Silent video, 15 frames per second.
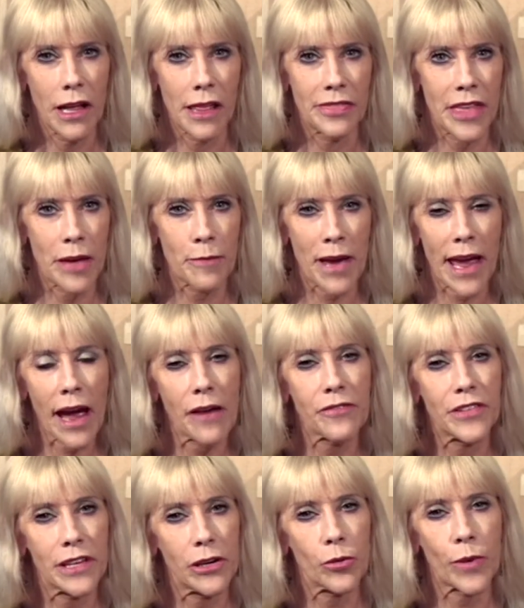they may have
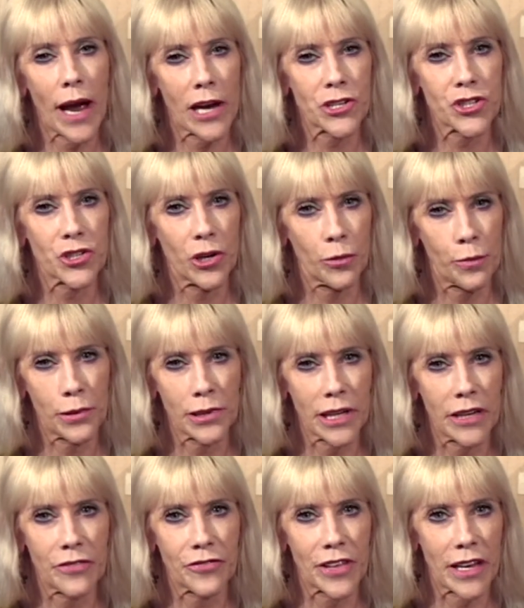the irrational
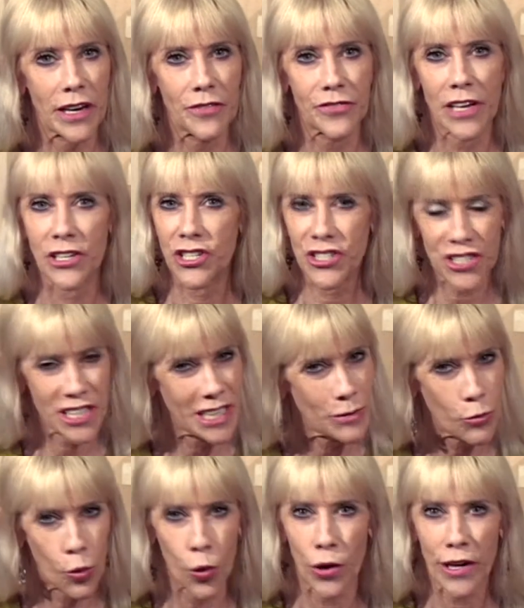belief that if they just keep
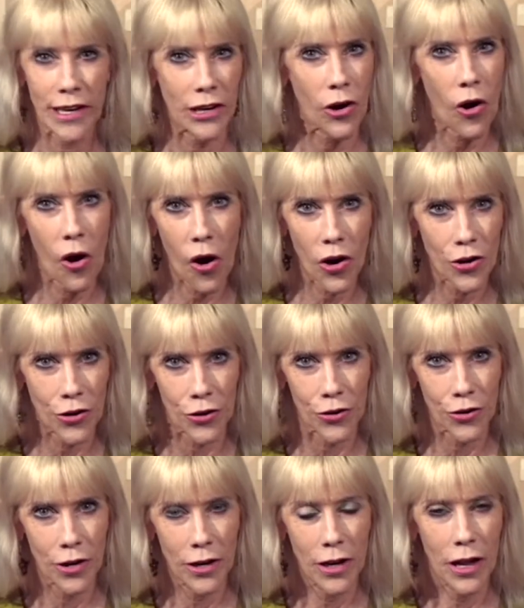working harder,
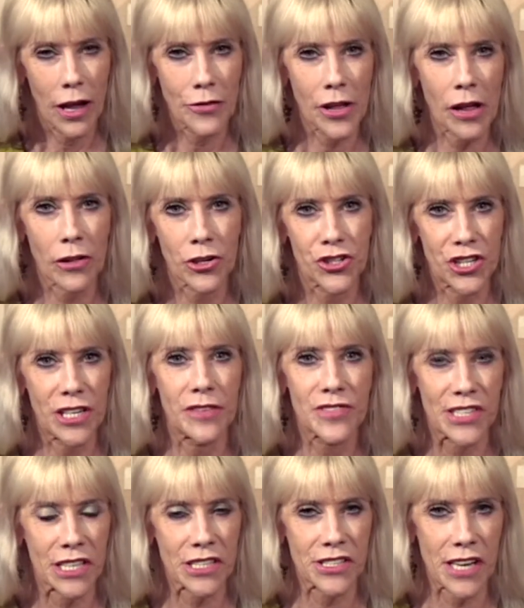they'll achieve
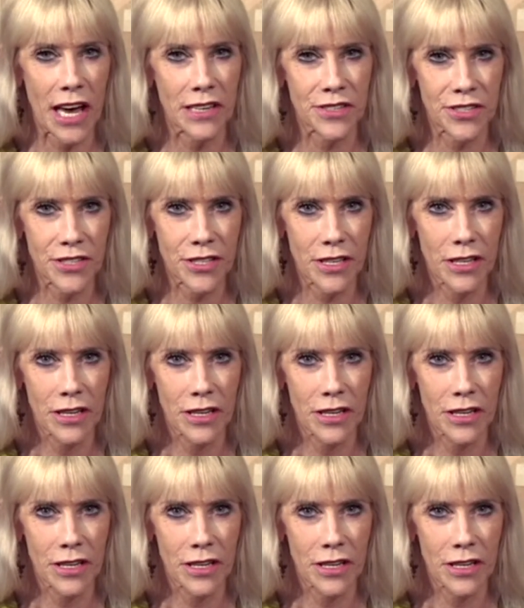success.